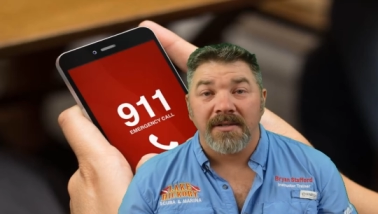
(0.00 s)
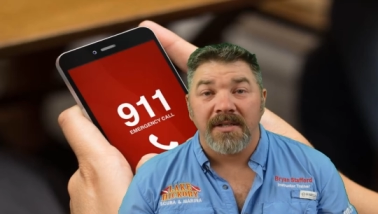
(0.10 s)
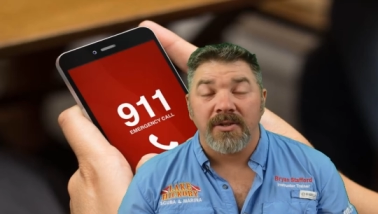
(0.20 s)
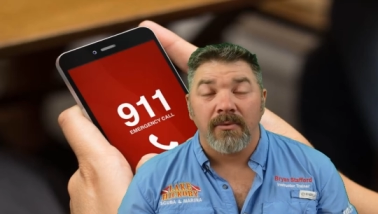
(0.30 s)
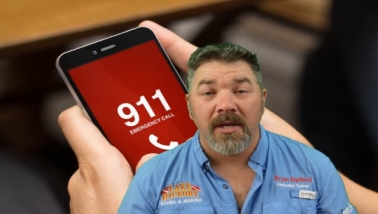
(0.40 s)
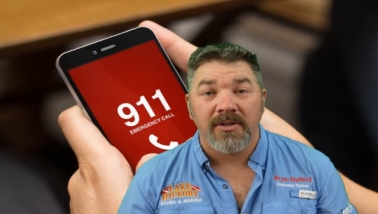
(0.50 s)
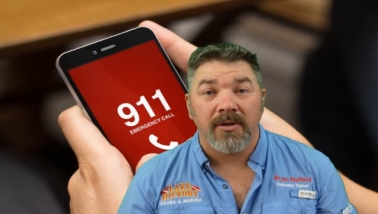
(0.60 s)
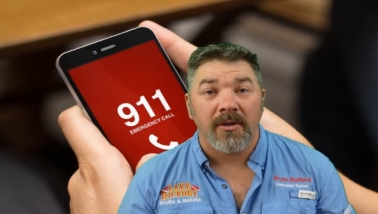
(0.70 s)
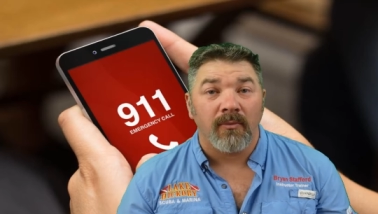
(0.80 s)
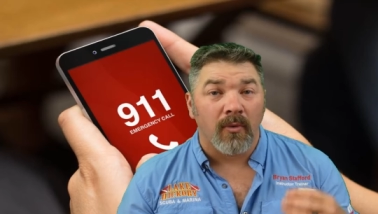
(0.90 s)

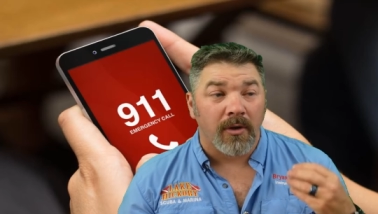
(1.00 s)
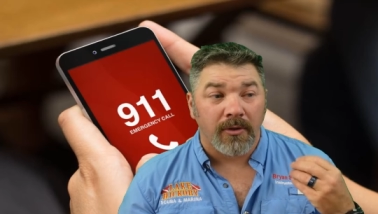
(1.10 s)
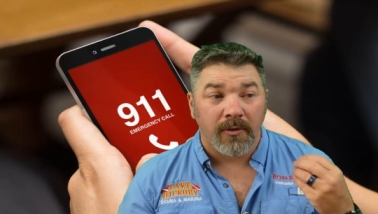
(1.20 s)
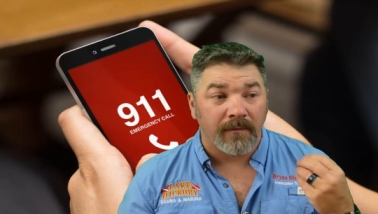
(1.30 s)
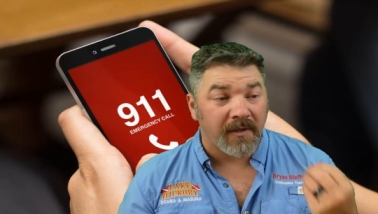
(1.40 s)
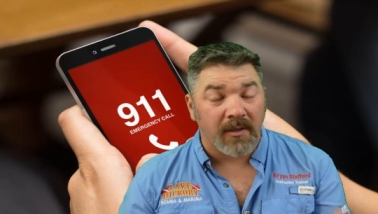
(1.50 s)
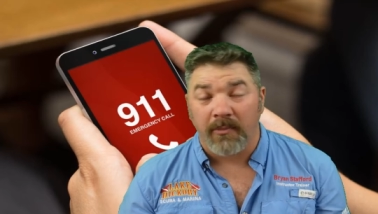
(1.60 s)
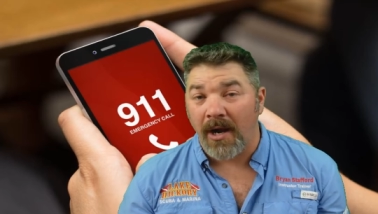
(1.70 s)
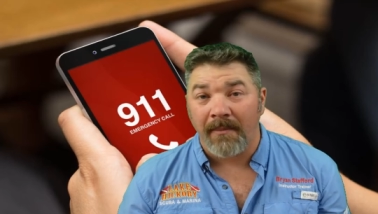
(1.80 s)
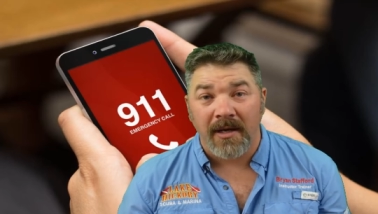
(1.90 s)
situation where you did a
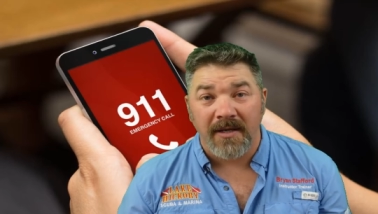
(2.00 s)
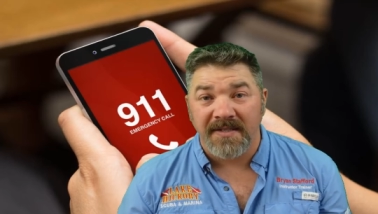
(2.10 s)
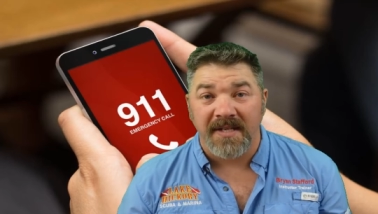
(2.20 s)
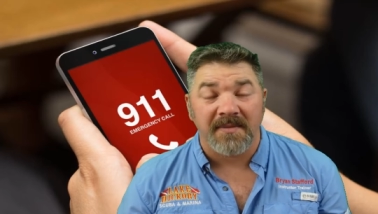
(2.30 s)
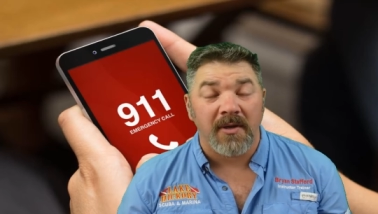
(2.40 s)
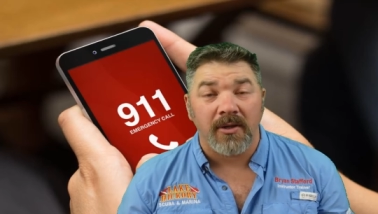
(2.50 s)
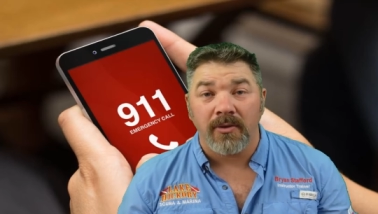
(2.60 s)
primary assessment,